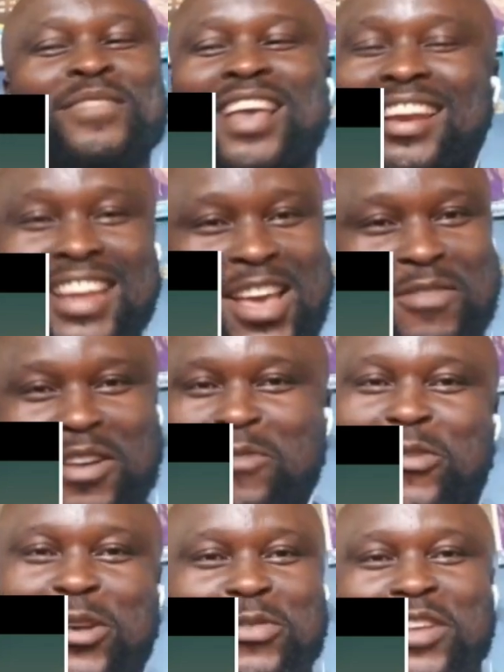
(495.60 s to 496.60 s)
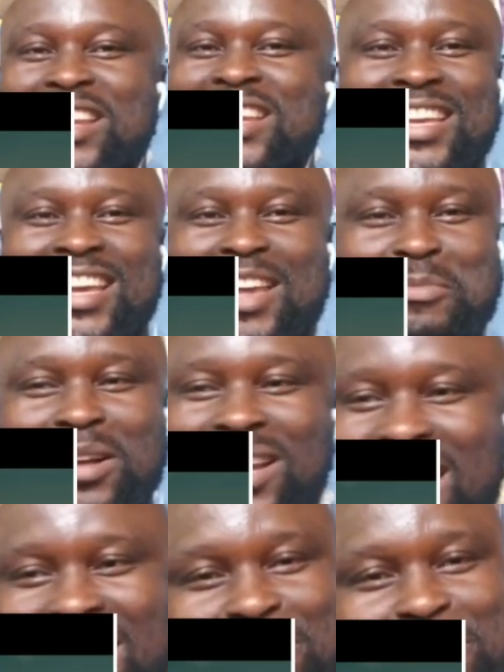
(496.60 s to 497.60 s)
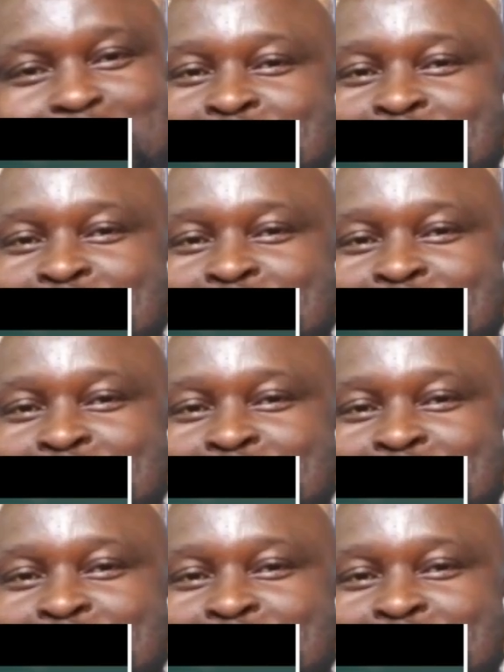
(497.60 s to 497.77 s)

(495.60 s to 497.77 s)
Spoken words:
Never afraid of any nigga in my life.